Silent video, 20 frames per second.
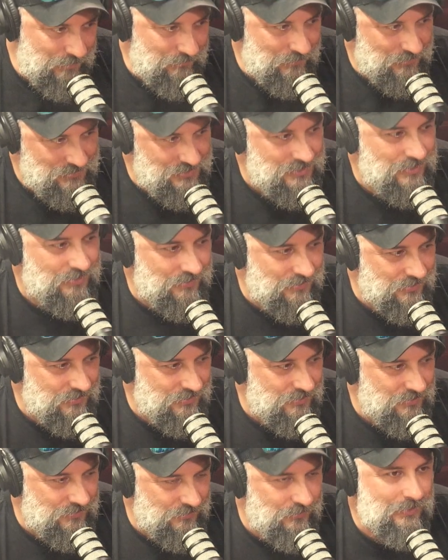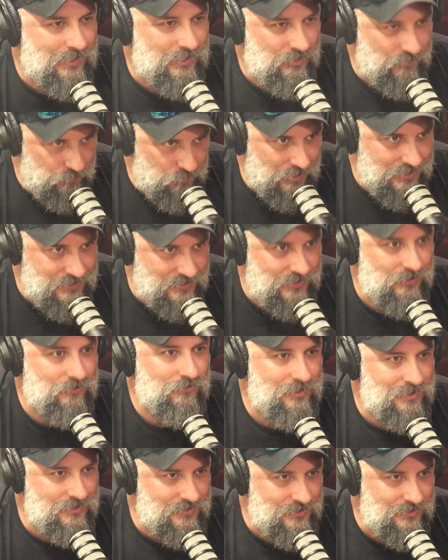people are starting to do price
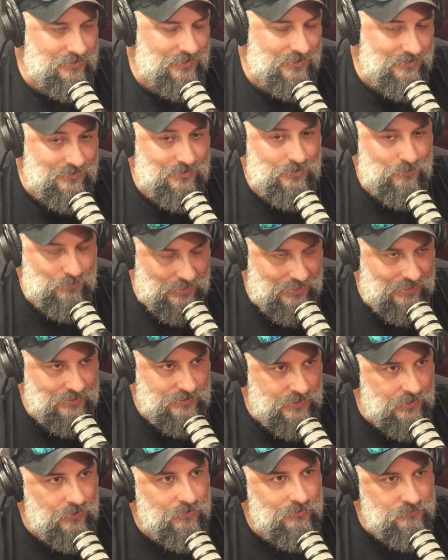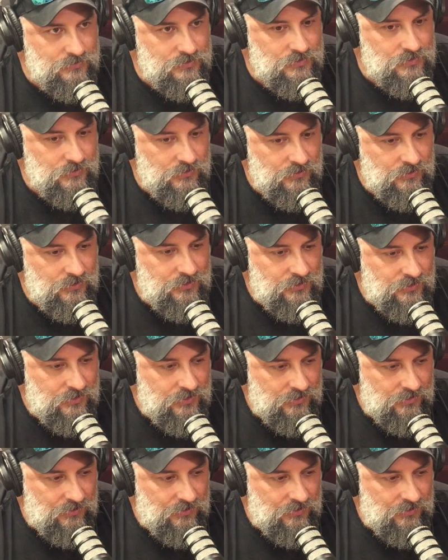increases because they're paying tariffs. Mm-hmm.